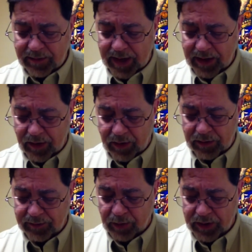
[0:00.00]

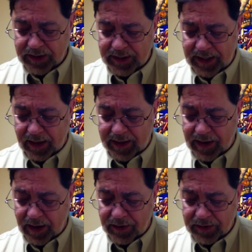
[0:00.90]
medical personnel, and
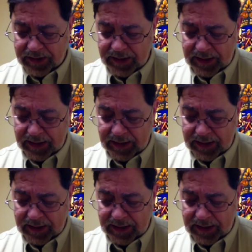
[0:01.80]
others.